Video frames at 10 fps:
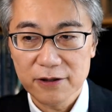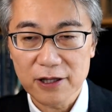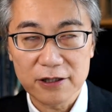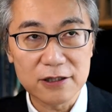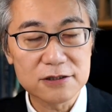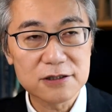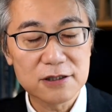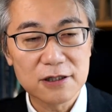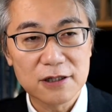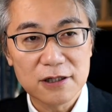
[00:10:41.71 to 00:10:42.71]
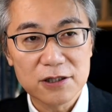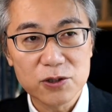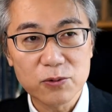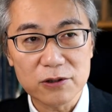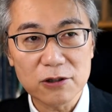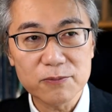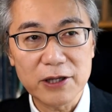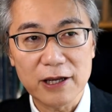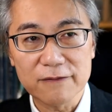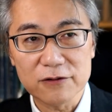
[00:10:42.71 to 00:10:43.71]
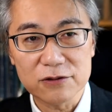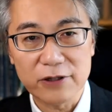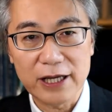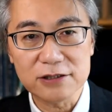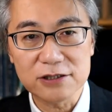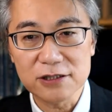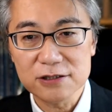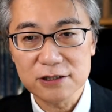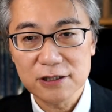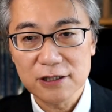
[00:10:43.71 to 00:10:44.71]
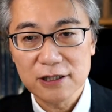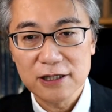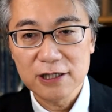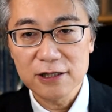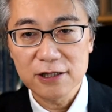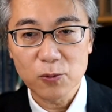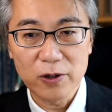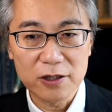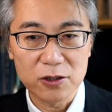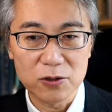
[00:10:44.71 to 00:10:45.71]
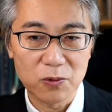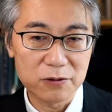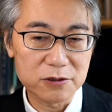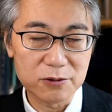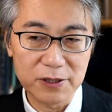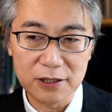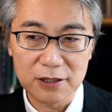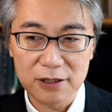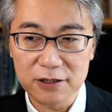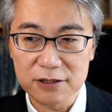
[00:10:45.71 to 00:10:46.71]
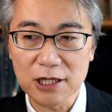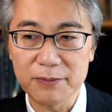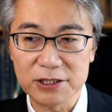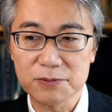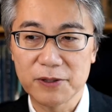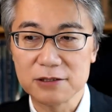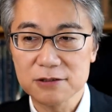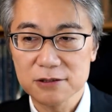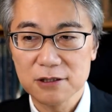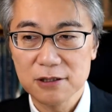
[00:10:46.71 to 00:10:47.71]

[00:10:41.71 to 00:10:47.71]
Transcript: That is, you will not be able to exist in the way you want to be in the cyberspace.